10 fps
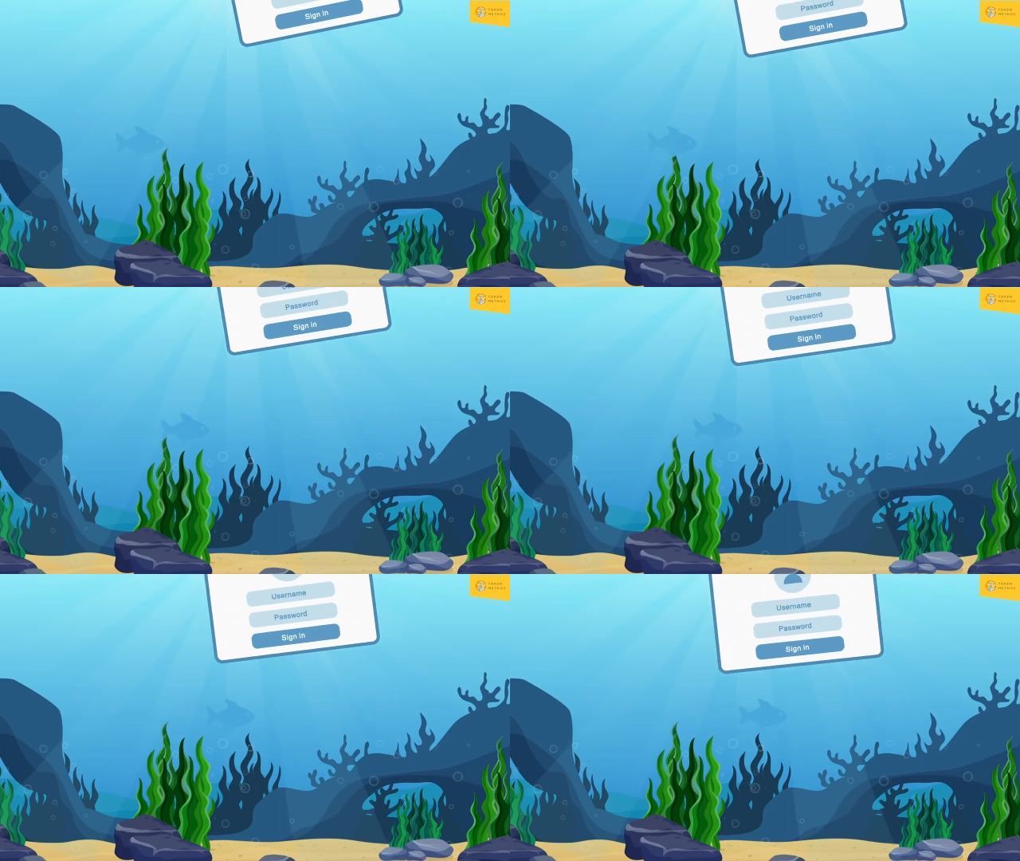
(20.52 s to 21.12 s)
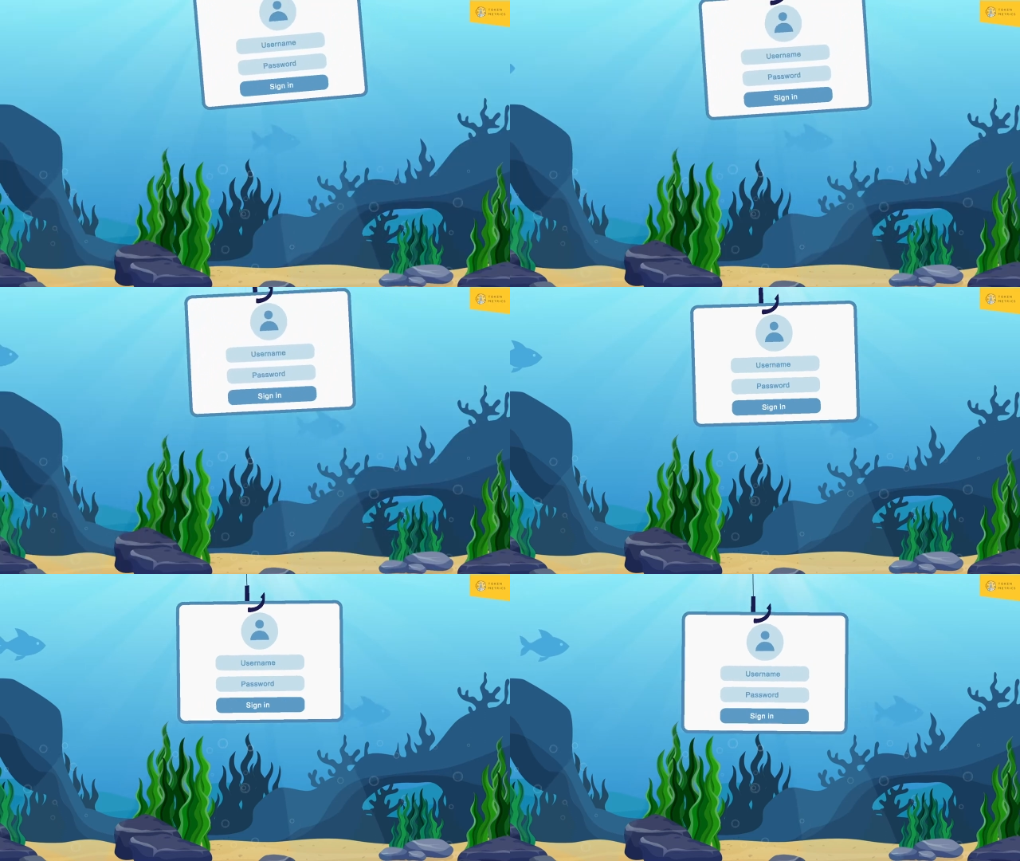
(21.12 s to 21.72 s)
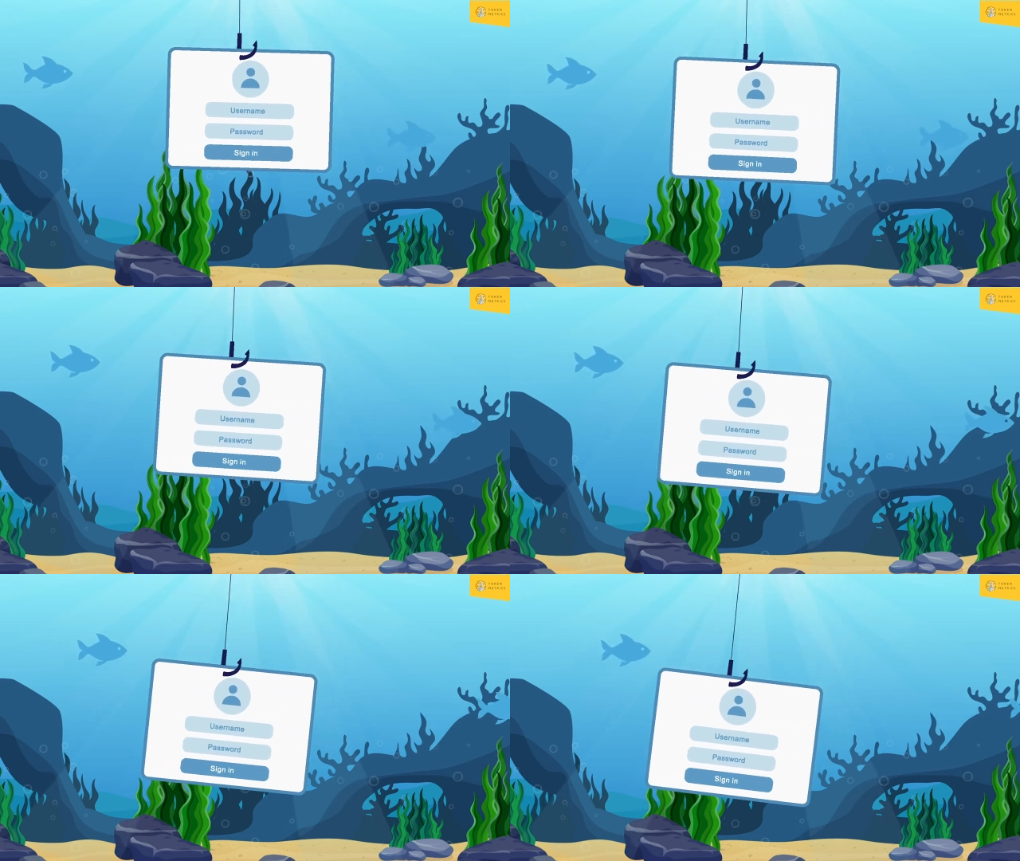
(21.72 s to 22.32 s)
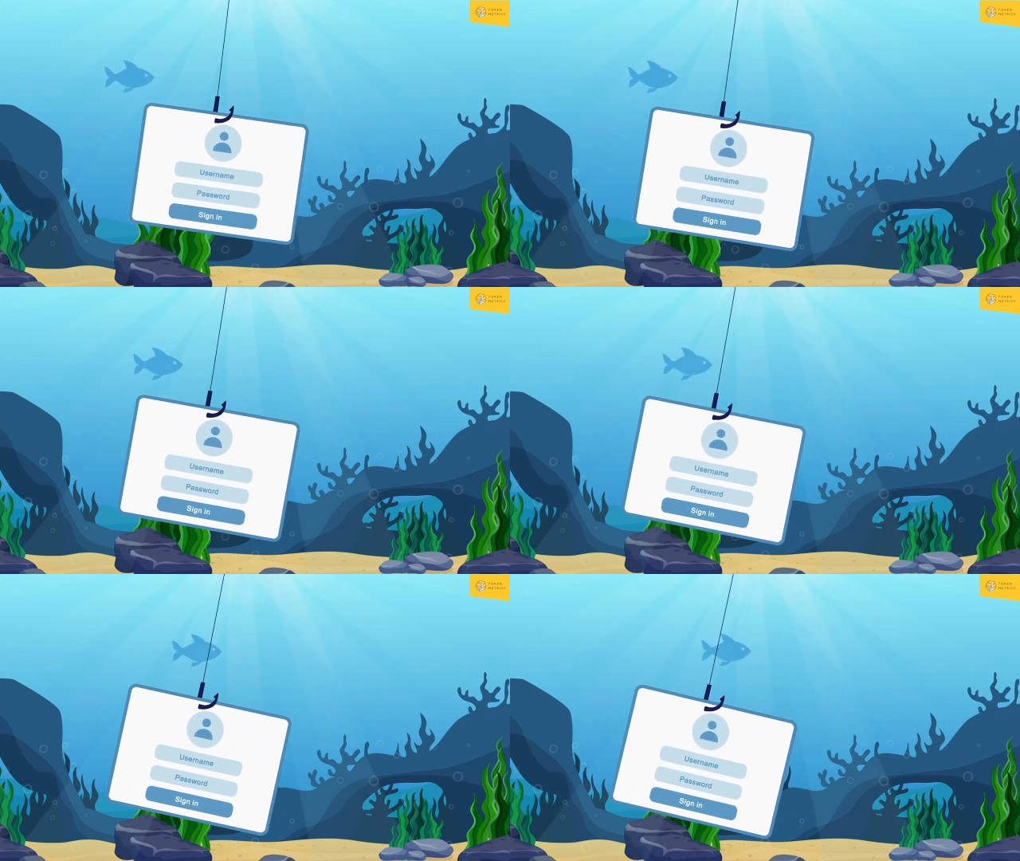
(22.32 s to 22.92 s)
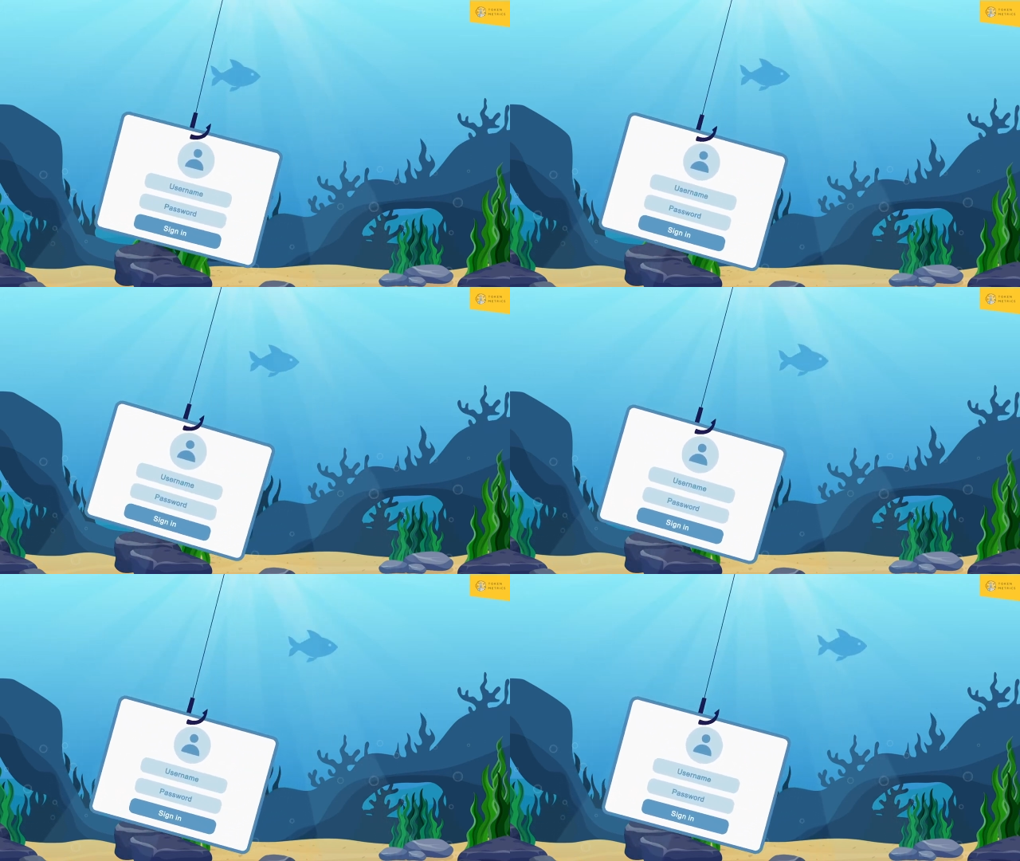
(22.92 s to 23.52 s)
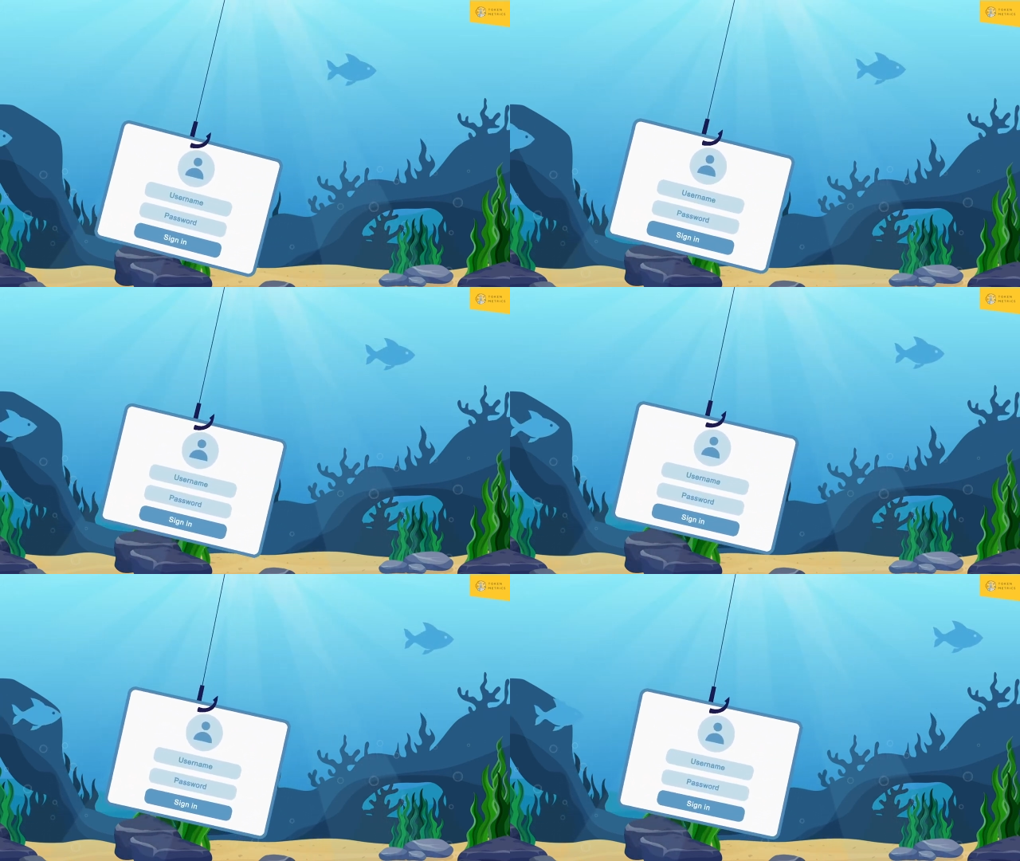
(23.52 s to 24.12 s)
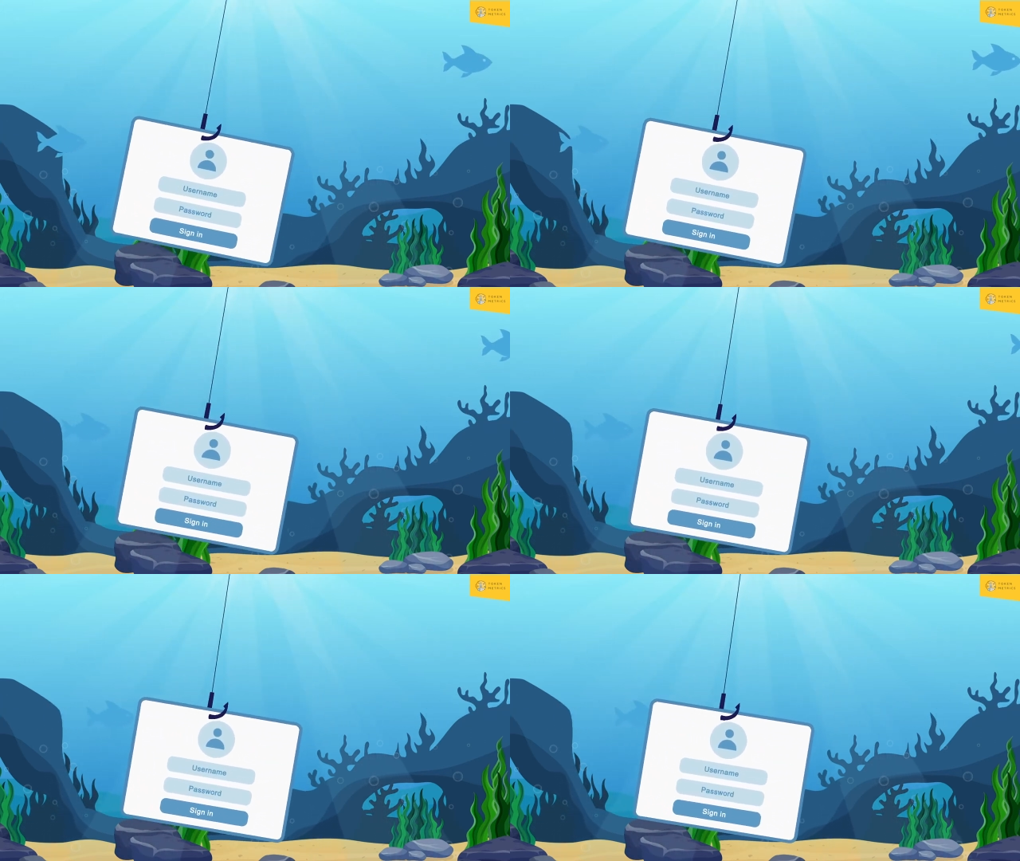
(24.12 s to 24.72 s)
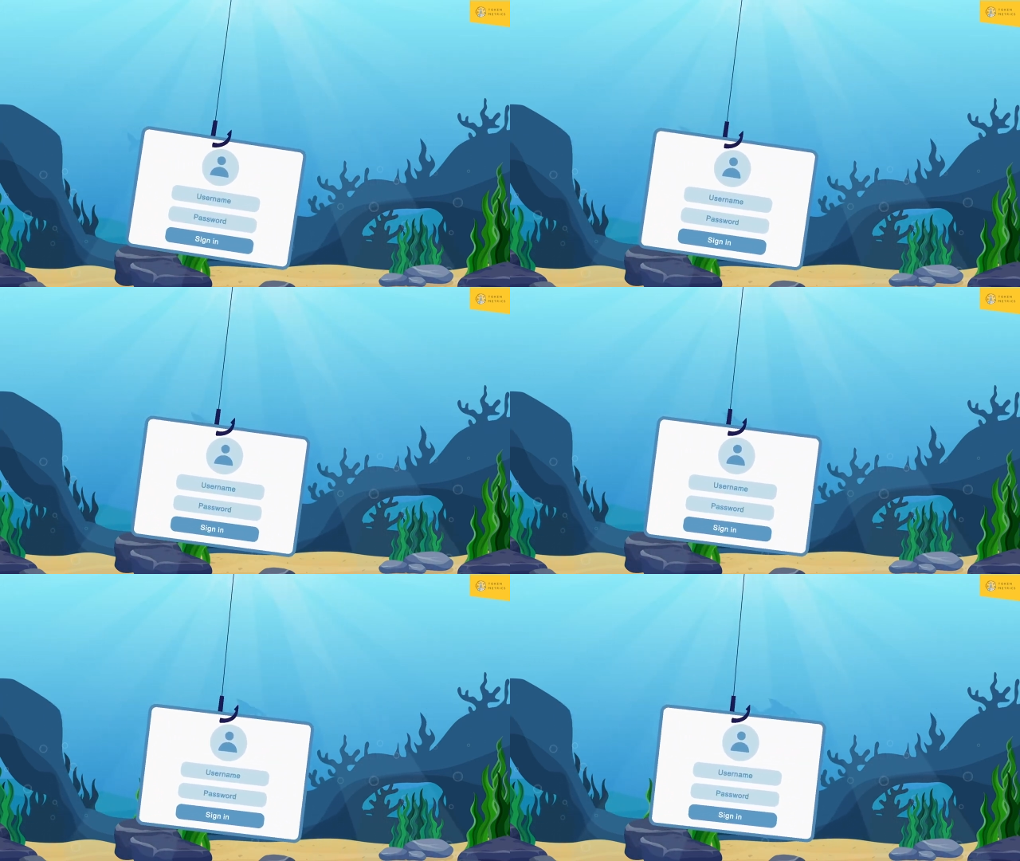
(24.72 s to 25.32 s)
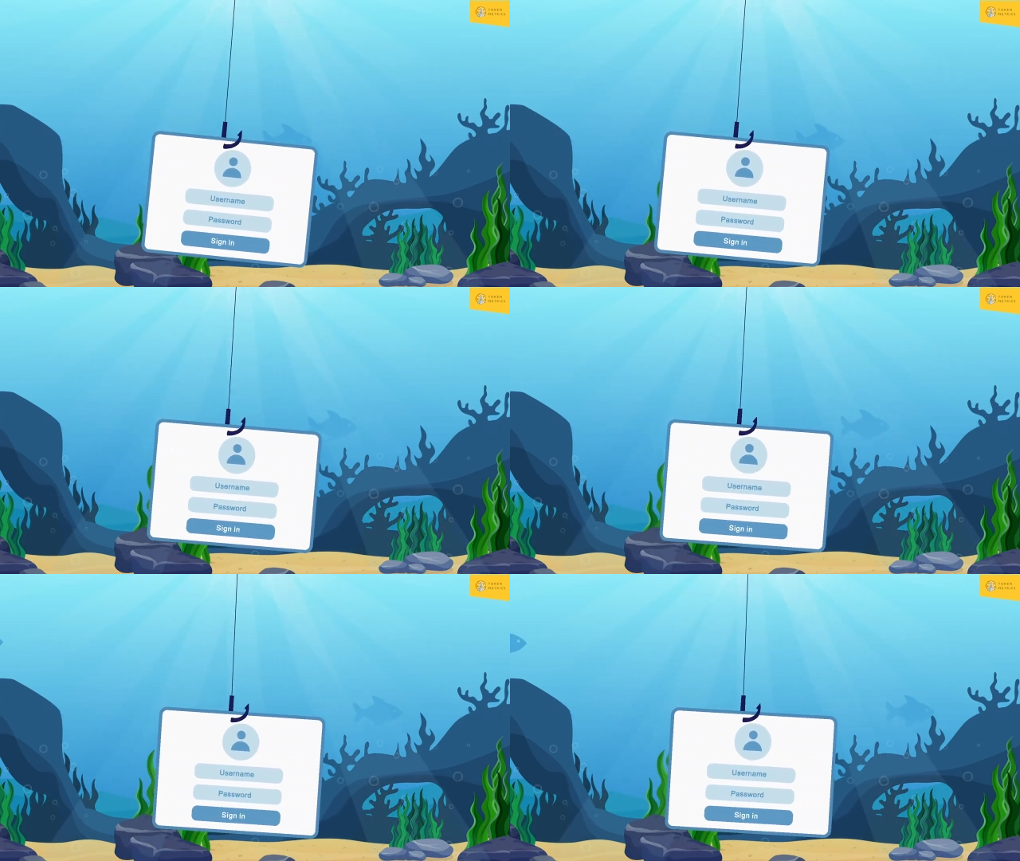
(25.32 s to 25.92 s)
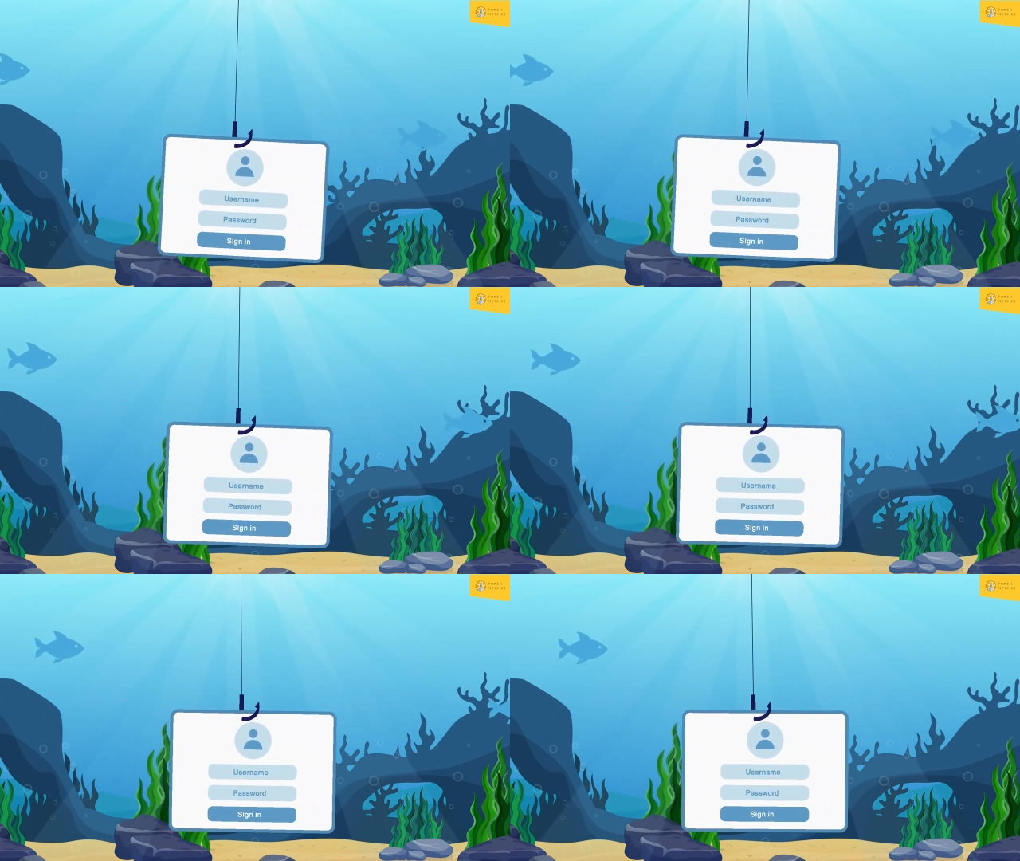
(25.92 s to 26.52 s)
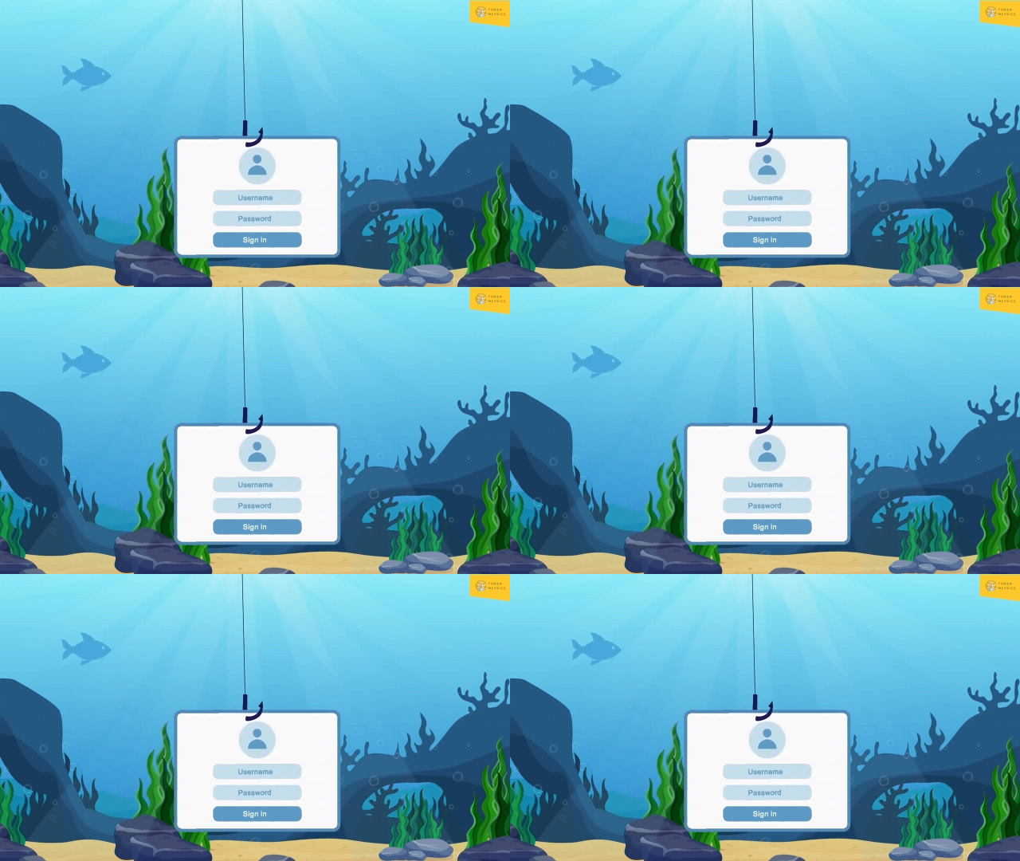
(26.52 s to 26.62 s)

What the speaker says: No face is visible, so there are no lips to read.